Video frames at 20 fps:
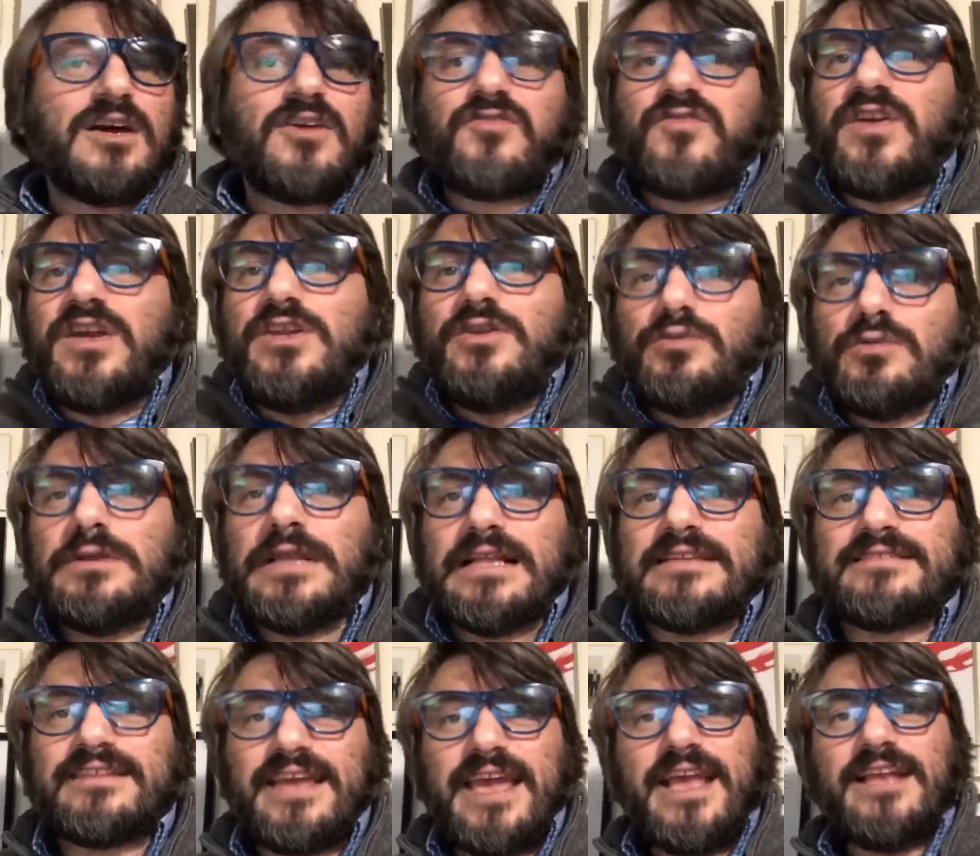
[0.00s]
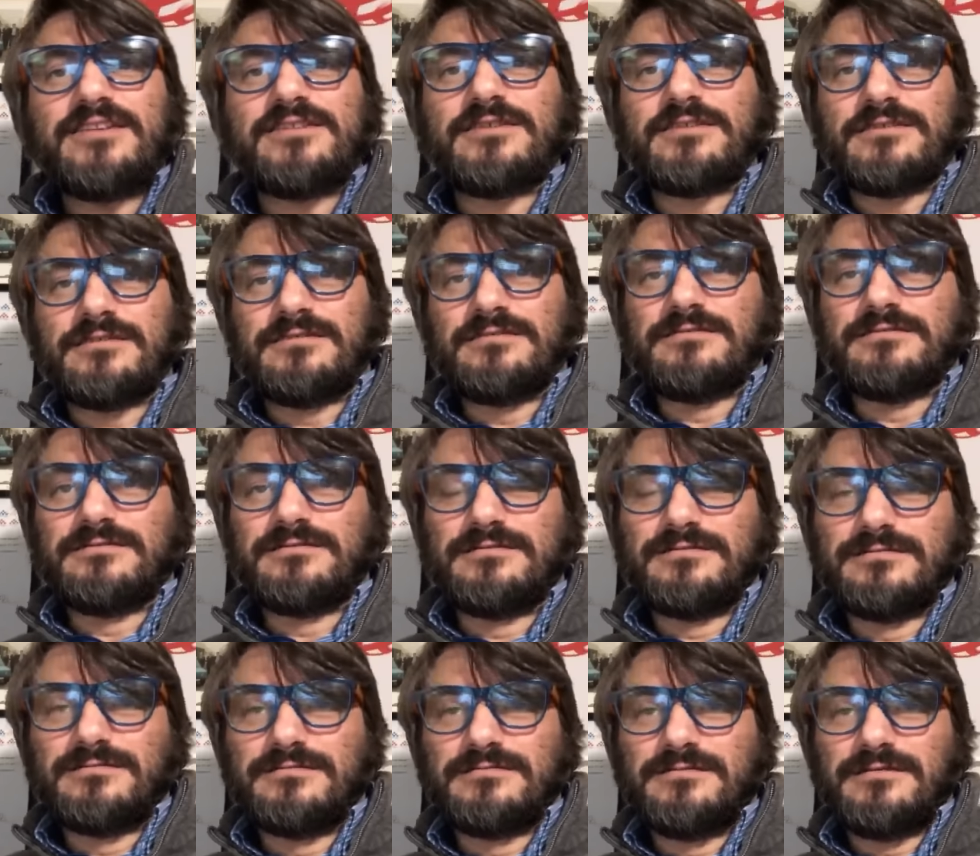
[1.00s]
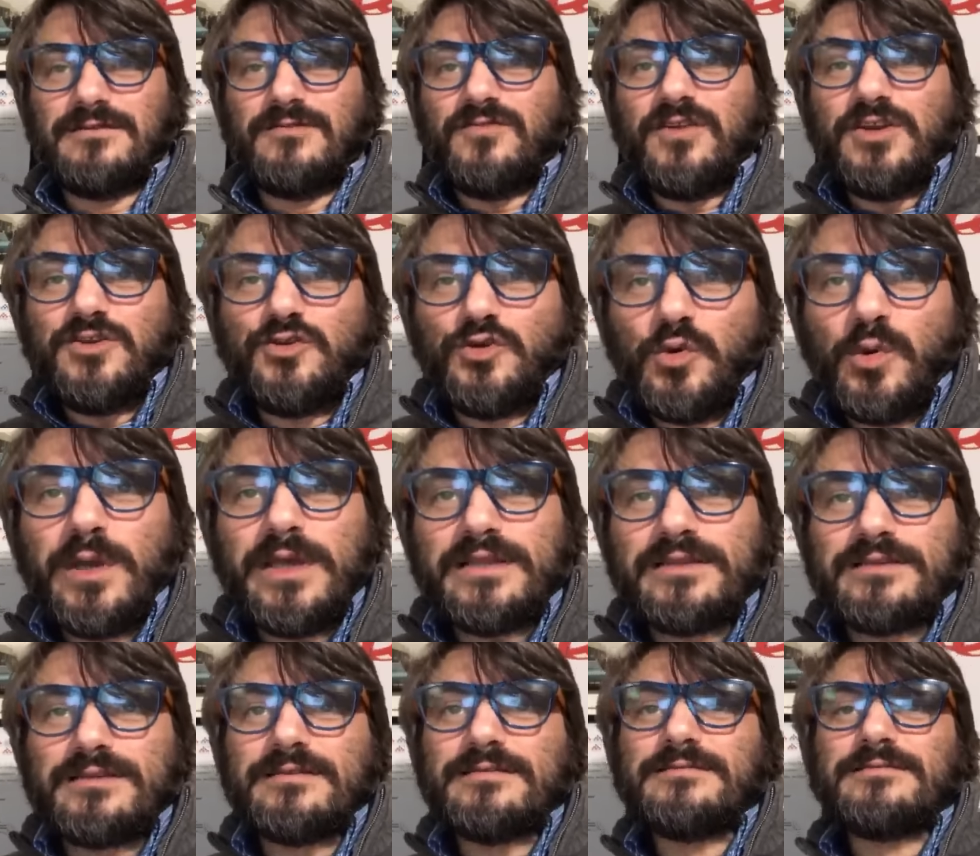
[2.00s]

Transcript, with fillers: redo that sketch. Redo it.